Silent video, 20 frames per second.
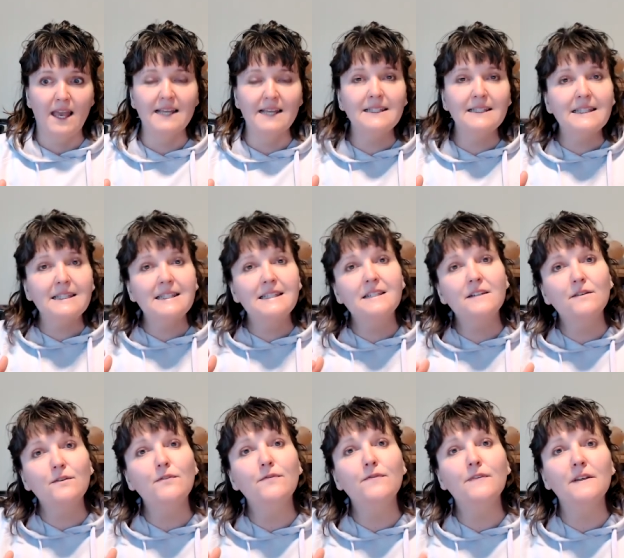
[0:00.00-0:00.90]
and
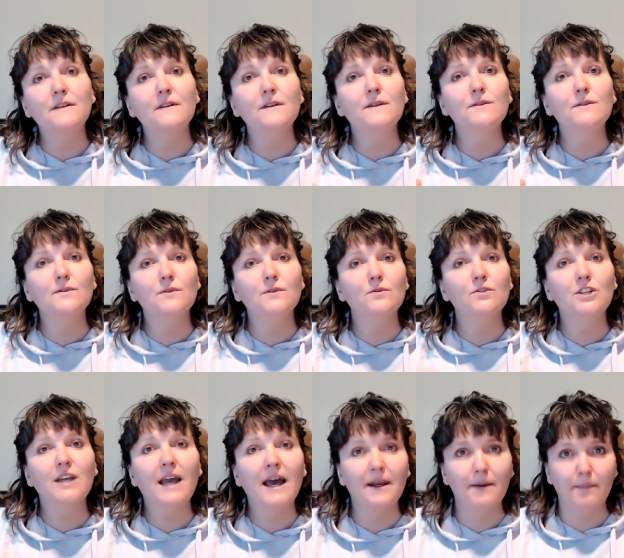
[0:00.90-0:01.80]
still feeling as though
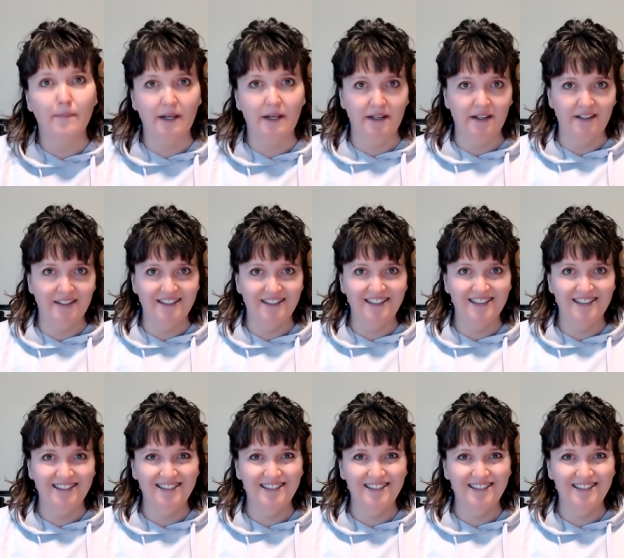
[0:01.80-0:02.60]
she hadn't made it.